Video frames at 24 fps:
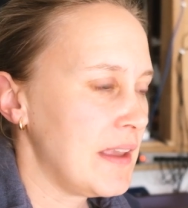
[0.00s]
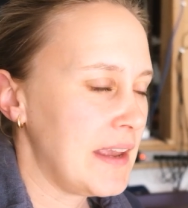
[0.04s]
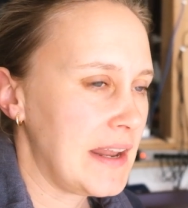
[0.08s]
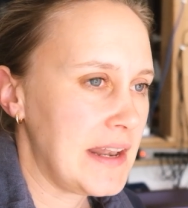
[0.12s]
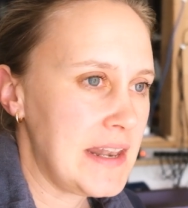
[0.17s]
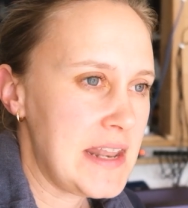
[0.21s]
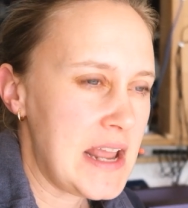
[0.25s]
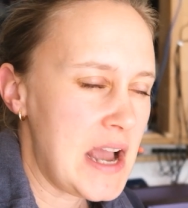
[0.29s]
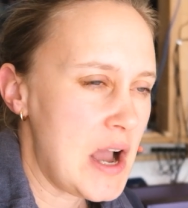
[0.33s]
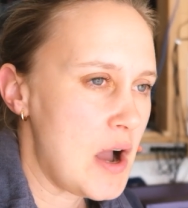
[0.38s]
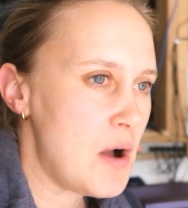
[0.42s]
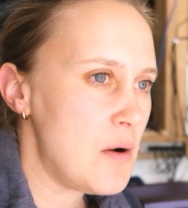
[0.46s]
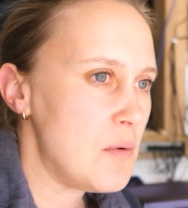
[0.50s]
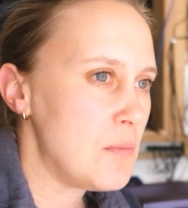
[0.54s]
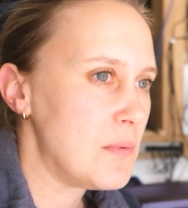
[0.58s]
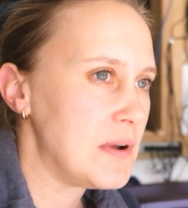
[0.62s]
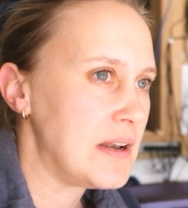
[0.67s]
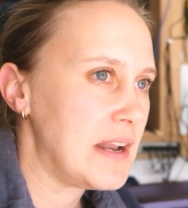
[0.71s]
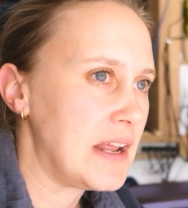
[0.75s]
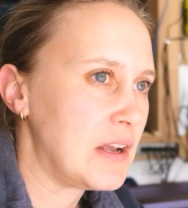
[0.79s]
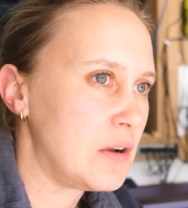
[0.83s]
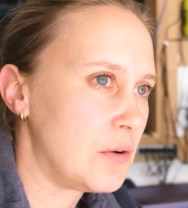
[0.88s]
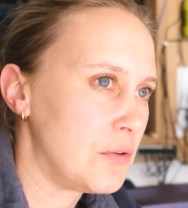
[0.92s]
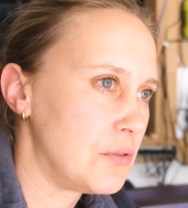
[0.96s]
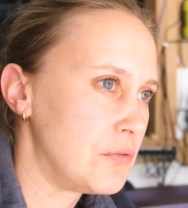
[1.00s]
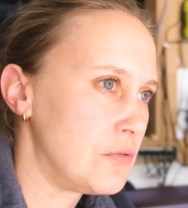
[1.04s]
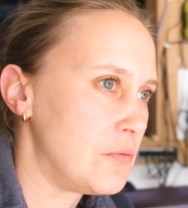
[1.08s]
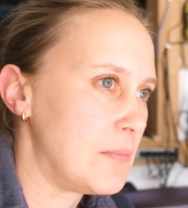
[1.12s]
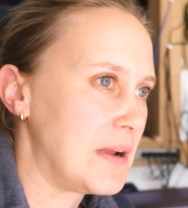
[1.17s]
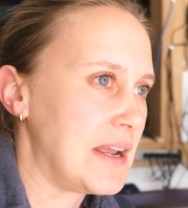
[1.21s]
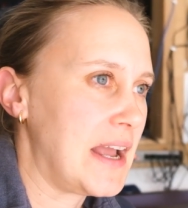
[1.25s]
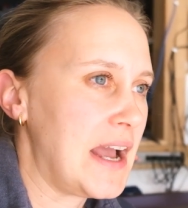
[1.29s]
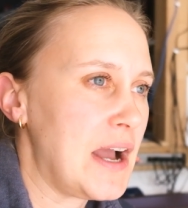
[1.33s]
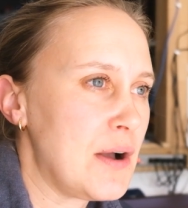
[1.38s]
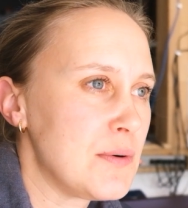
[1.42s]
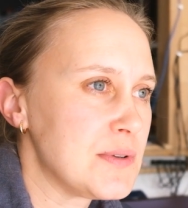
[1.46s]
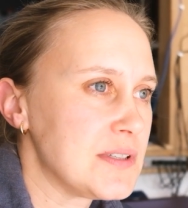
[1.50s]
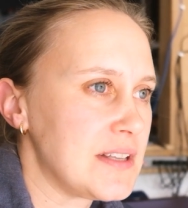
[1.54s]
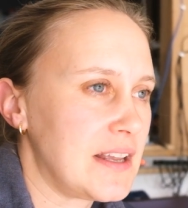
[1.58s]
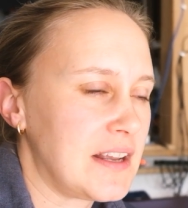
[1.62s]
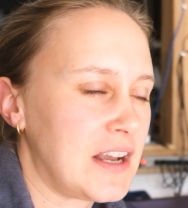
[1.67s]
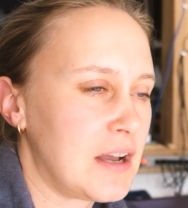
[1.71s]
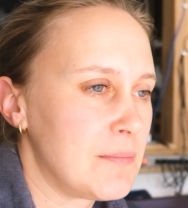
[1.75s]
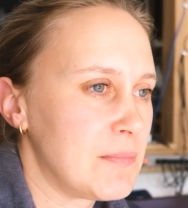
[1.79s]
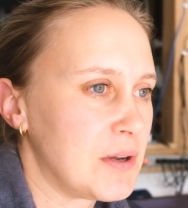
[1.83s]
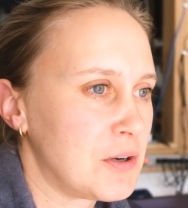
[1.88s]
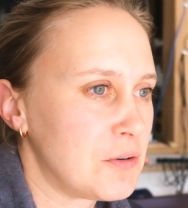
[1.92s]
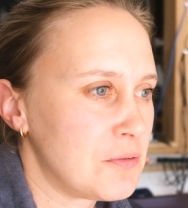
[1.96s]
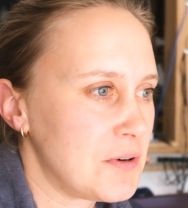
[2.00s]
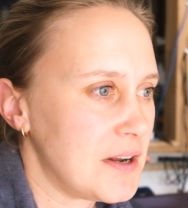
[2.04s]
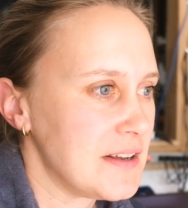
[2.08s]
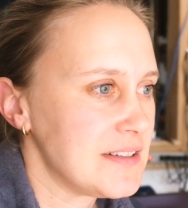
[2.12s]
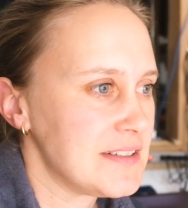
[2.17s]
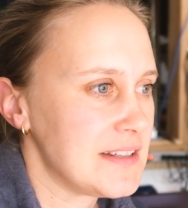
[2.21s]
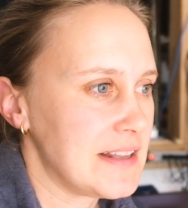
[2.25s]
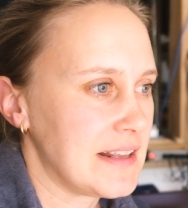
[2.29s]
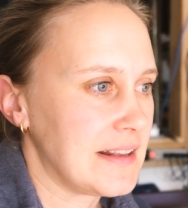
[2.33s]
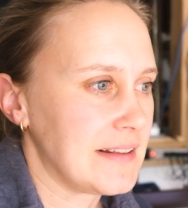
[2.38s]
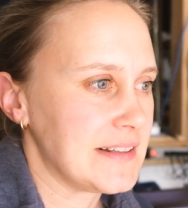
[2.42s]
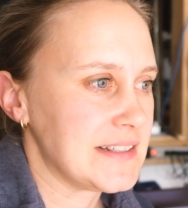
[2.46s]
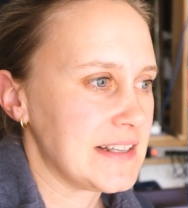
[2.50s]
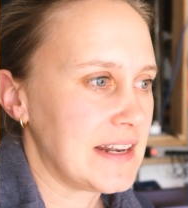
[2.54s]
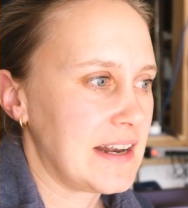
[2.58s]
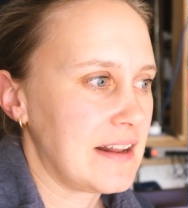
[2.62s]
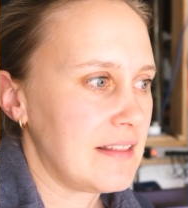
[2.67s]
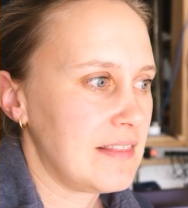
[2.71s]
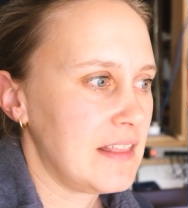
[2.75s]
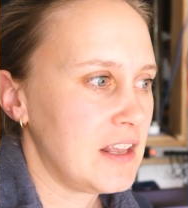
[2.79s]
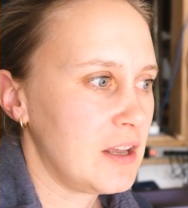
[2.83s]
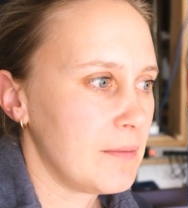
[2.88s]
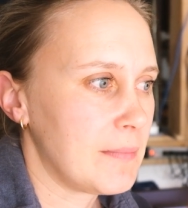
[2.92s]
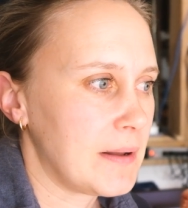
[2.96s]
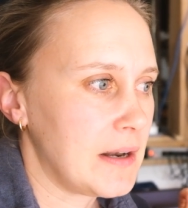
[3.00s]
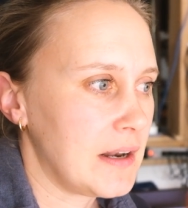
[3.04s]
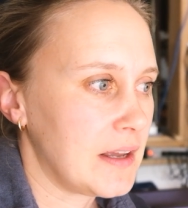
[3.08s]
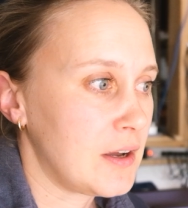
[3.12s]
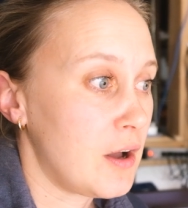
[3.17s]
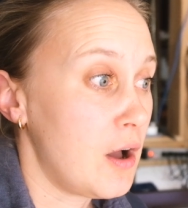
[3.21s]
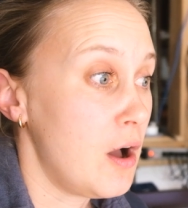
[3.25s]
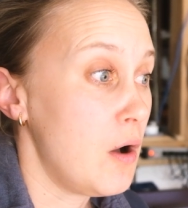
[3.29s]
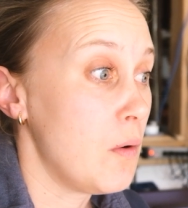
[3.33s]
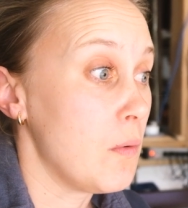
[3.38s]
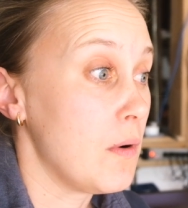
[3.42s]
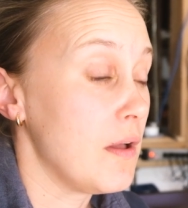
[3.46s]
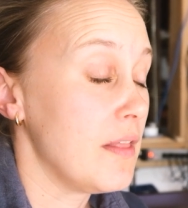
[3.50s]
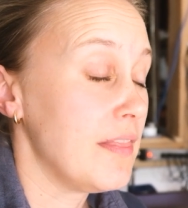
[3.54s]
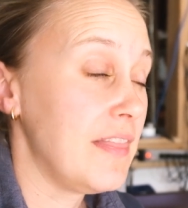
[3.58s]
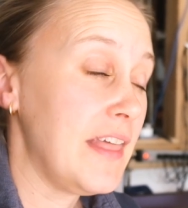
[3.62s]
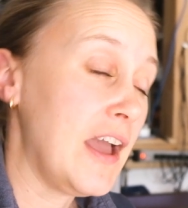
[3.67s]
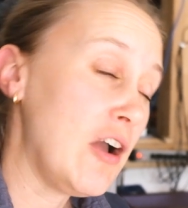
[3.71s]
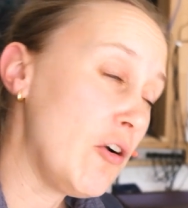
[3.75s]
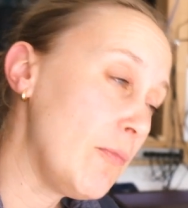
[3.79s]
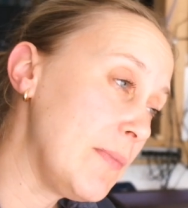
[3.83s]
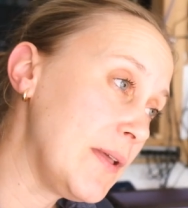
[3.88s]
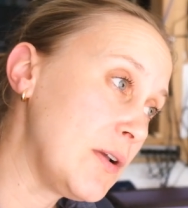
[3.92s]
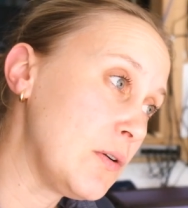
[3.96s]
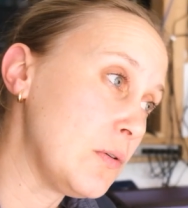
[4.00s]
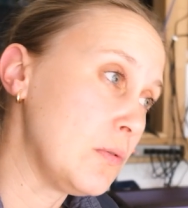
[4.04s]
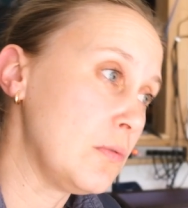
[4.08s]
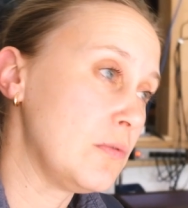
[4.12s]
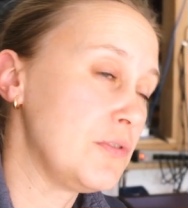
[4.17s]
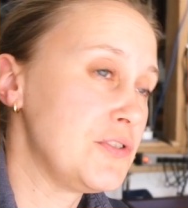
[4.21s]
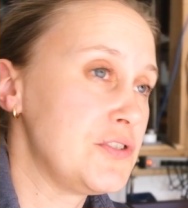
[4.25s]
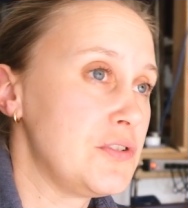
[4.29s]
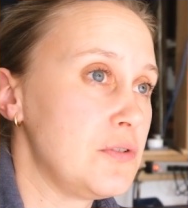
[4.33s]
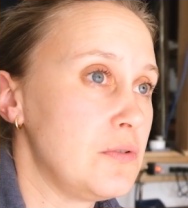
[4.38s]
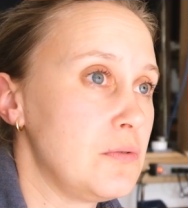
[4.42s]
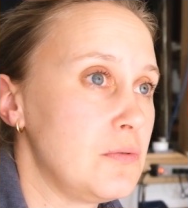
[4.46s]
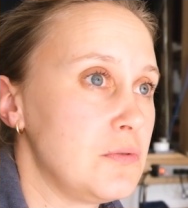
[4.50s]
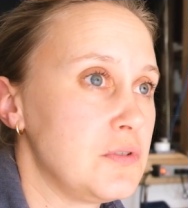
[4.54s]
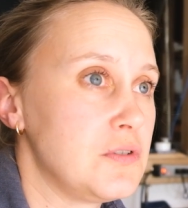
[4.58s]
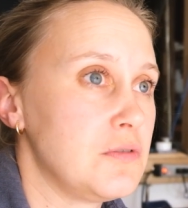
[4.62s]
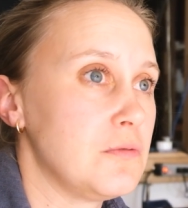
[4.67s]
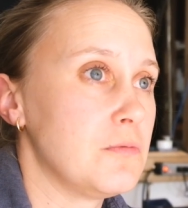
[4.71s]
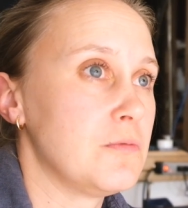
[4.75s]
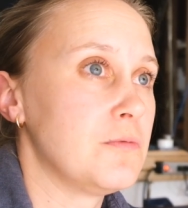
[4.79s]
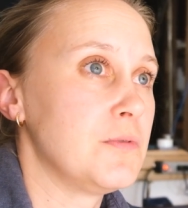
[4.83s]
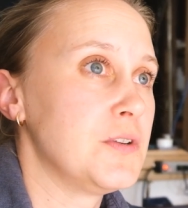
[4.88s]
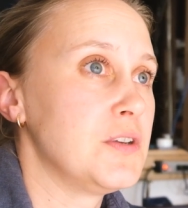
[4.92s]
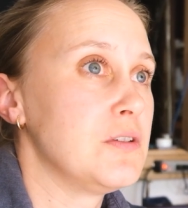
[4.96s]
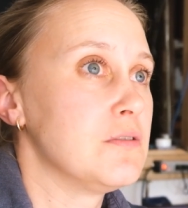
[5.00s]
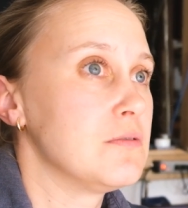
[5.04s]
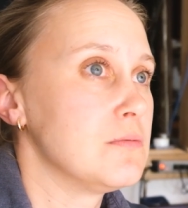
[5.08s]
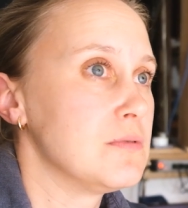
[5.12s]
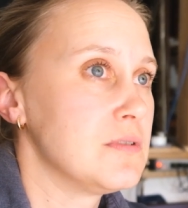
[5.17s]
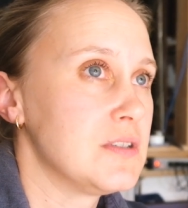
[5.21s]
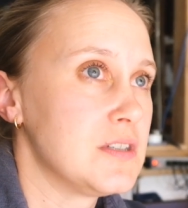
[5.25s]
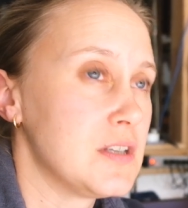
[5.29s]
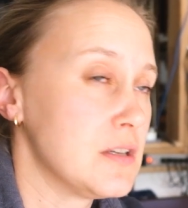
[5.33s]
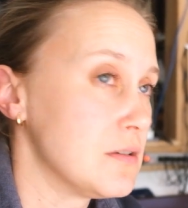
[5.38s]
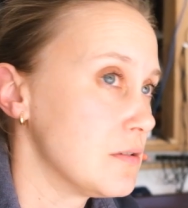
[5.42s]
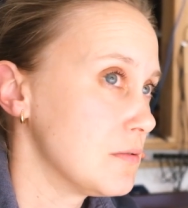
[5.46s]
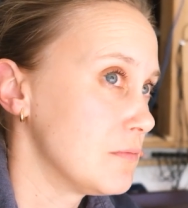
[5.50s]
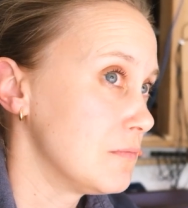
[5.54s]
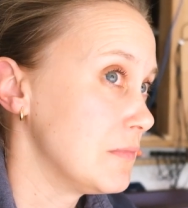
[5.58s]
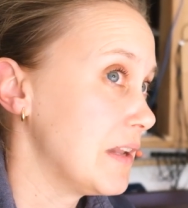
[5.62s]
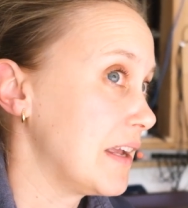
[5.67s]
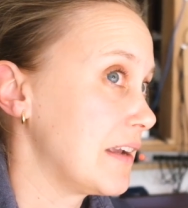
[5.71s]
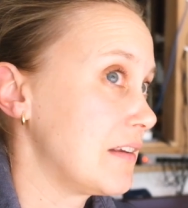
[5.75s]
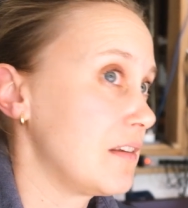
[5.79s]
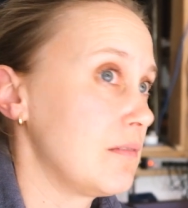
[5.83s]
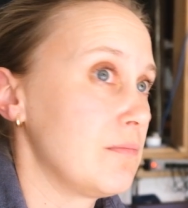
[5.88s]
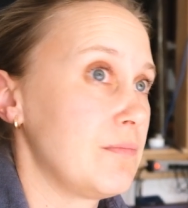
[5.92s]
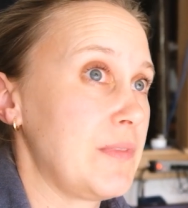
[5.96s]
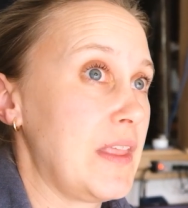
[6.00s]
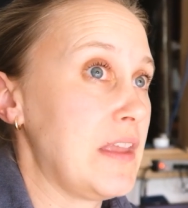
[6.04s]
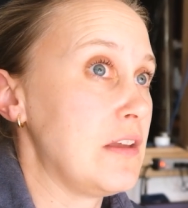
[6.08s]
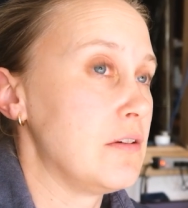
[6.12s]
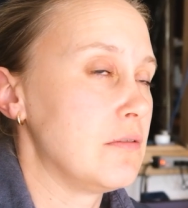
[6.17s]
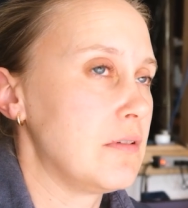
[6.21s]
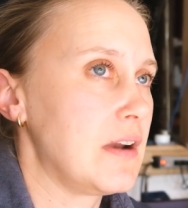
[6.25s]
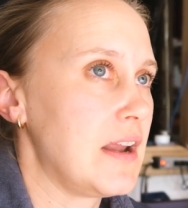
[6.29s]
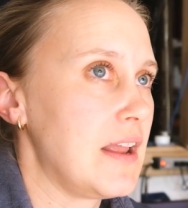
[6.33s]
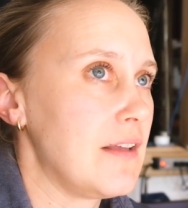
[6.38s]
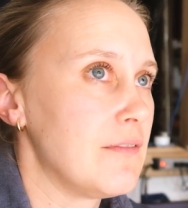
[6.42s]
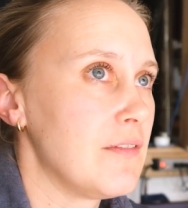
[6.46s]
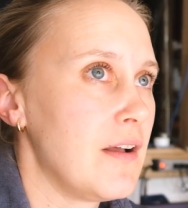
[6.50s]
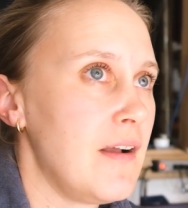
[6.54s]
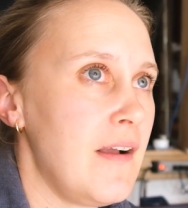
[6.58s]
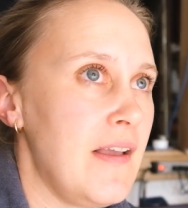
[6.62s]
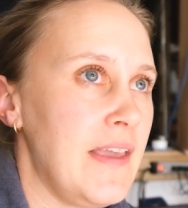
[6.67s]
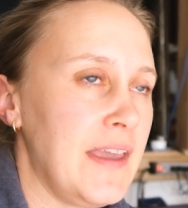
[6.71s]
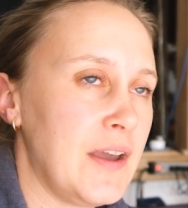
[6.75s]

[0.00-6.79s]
And now when I go through my house, I come across things and I think about like, oh, that would be cool to, to, to, to like engrave.